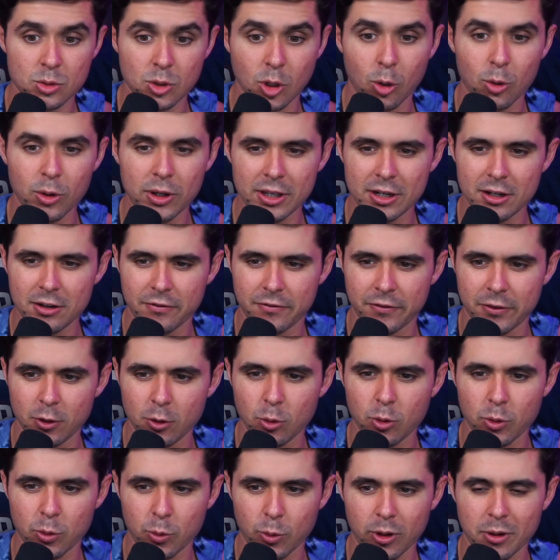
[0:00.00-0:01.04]
don't interfere
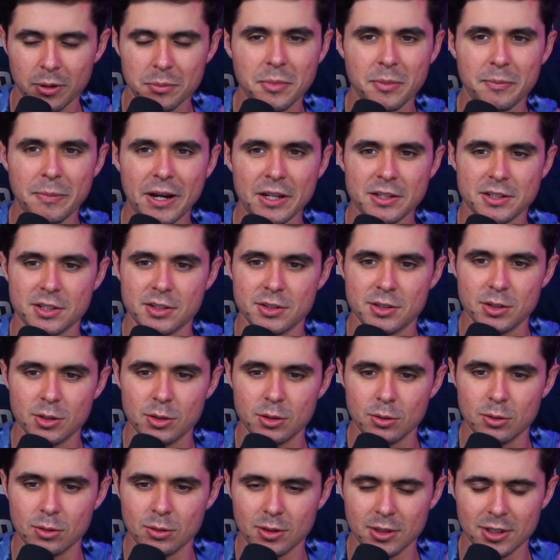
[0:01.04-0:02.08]
with what I'm about to
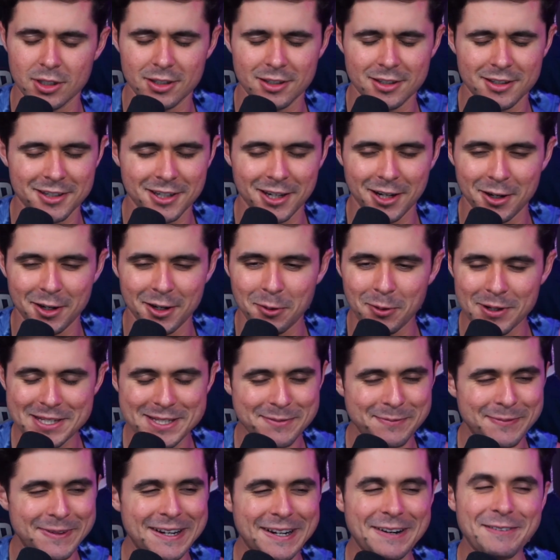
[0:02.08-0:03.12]
do. Yo, what's a
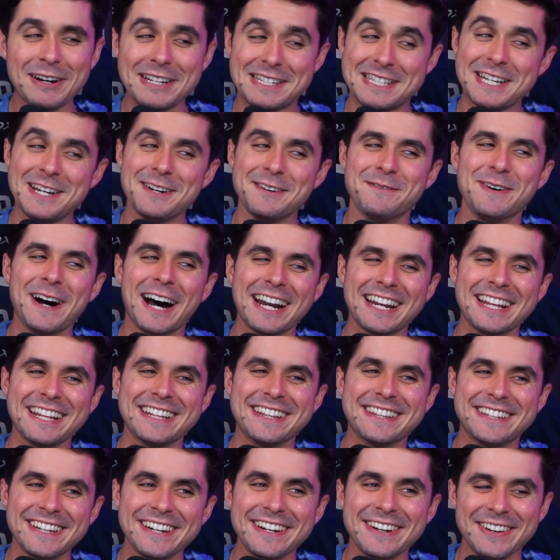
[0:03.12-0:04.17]
better idea about to
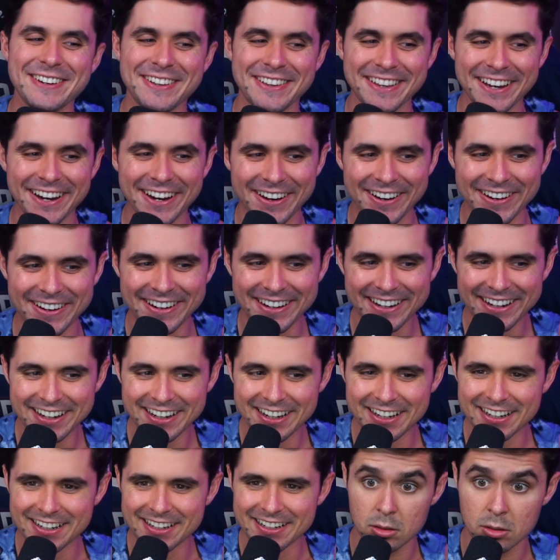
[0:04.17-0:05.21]
do, though?
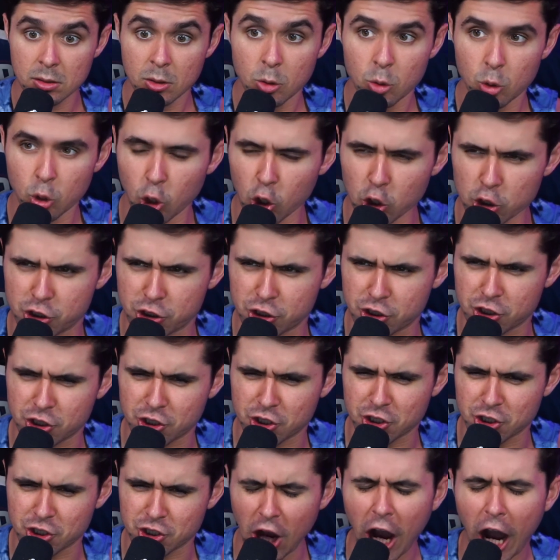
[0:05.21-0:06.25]

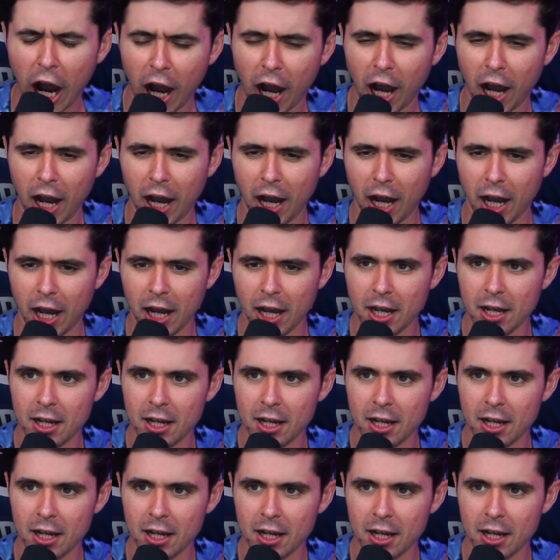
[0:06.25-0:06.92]
Oosa!